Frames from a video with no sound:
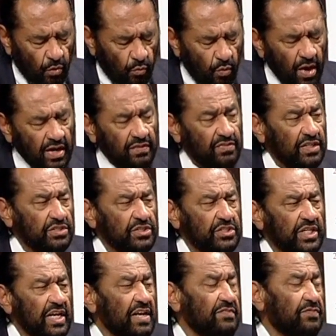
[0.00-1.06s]
One of the
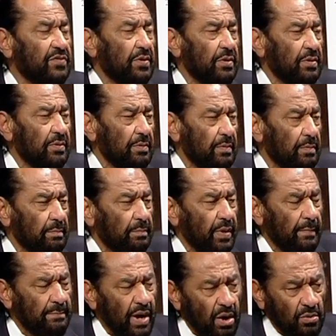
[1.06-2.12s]
chief
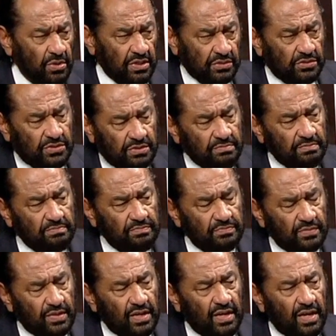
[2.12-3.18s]
proponents
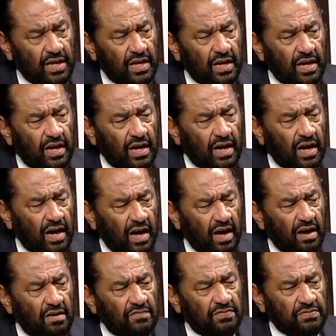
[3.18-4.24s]

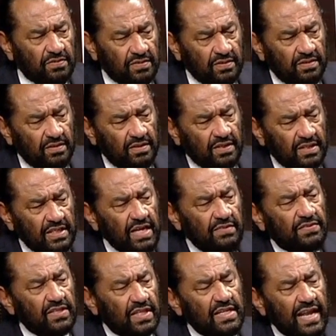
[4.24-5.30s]
of
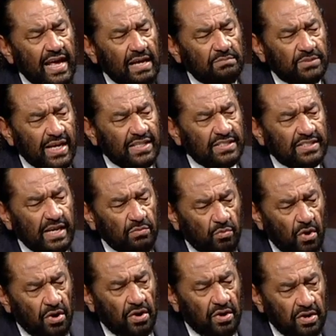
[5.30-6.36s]
leaving the names as they
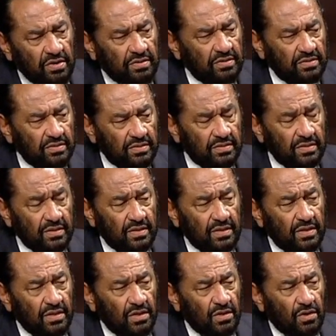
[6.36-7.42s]
were
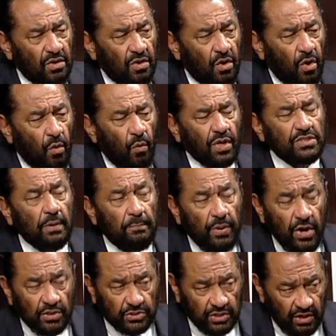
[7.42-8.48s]
was a
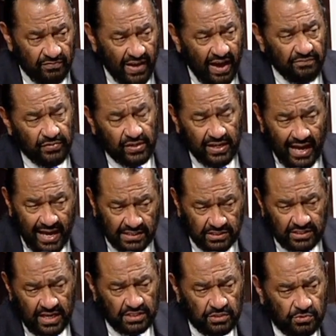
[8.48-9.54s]
person of African
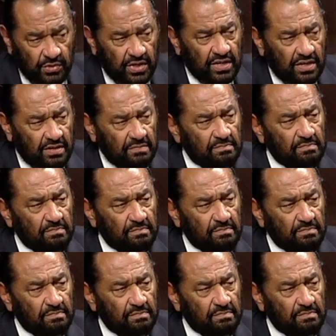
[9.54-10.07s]
ancestry.